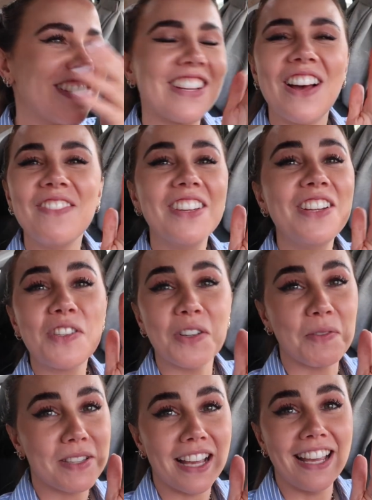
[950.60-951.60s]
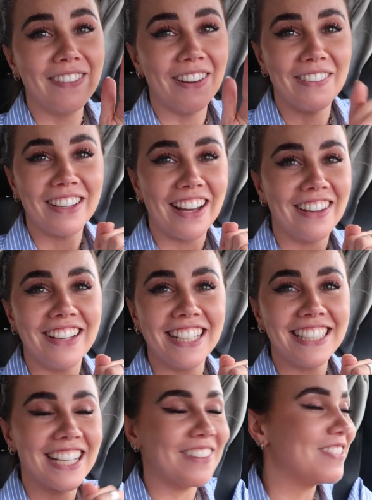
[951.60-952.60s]
I'm gonna stop saying where we're
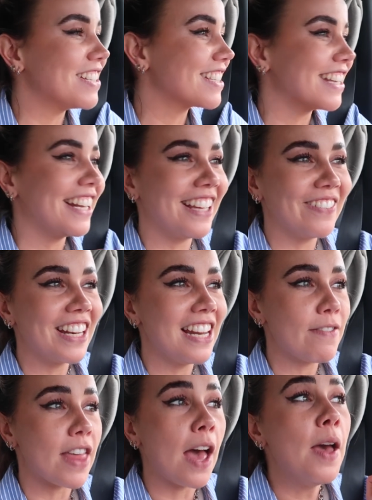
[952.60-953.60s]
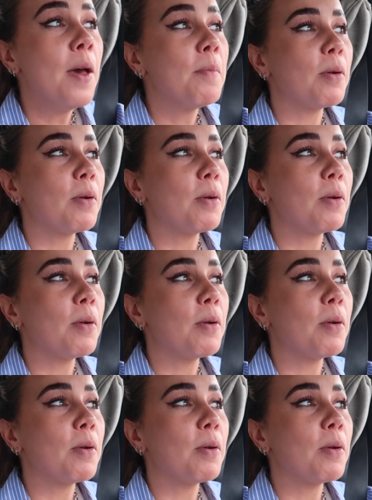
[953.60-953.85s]
going. We're gonna leave it there.